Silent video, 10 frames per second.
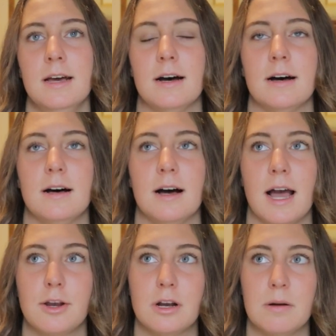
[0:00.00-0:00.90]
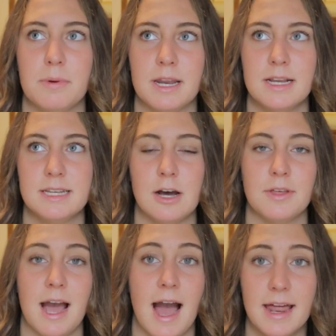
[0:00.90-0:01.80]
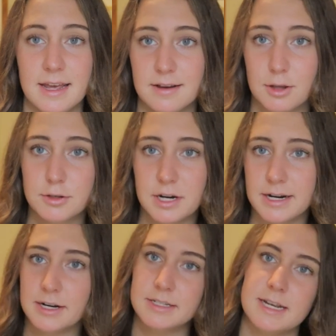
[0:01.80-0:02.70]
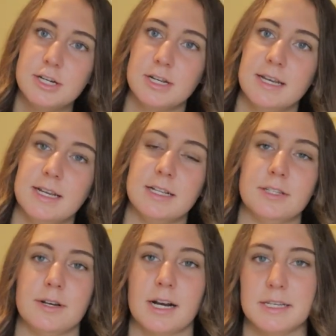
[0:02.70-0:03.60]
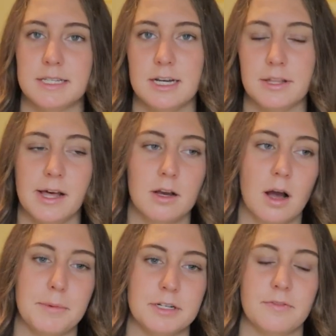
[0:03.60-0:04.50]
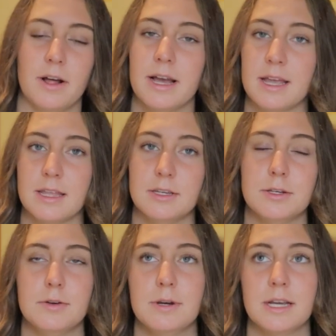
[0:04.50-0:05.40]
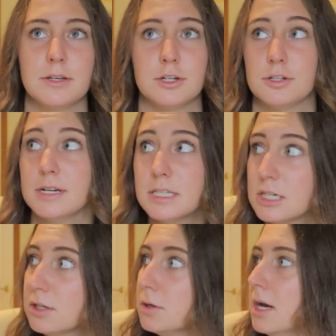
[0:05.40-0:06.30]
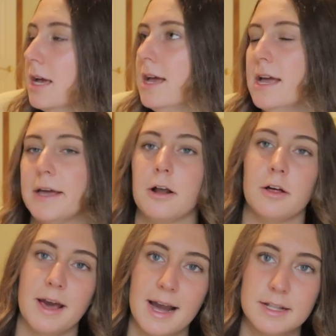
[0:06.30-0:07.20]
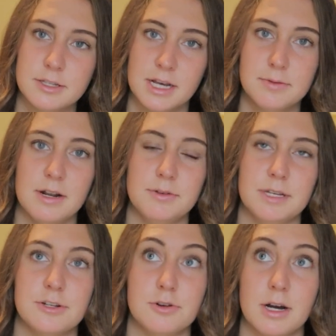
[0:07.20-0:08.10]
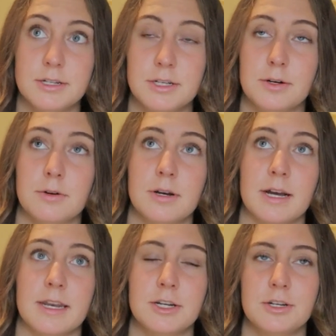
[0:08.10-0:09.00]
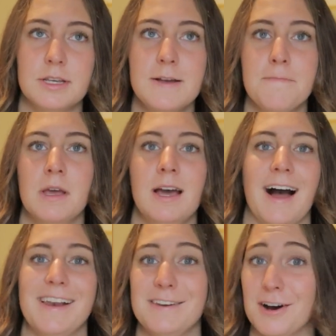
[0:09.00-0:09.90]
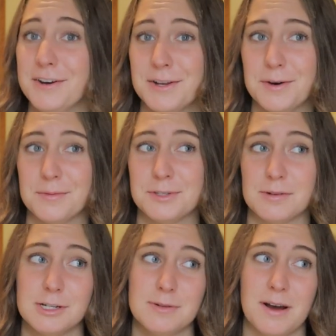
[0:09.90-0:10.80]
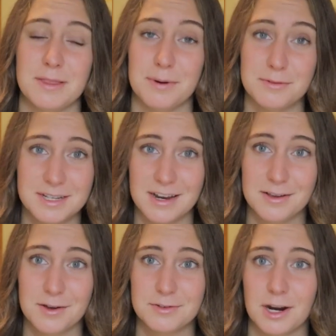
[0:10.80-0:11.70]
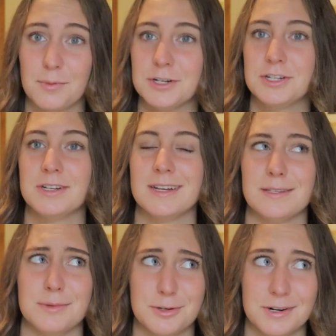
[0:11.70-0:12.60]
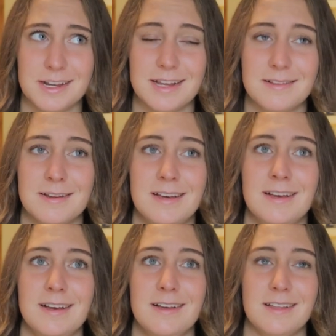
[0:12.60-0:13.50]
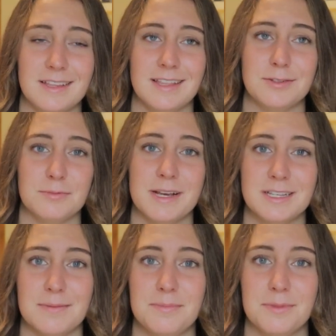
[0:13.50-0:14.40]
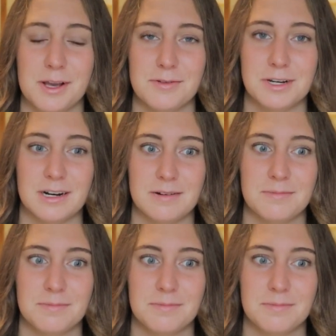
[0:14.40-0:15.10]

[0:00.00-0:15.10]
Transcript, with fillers: Uh, I grew up in a town that had a Coast Guard air station, and so I got to see all the helicopters flying and doing search and rescue and all that, and so that's what I was really drawn to initially. I did not know so much about the boat side of the Coast Guard, which is a majority, like that's what makes up the Coast Guard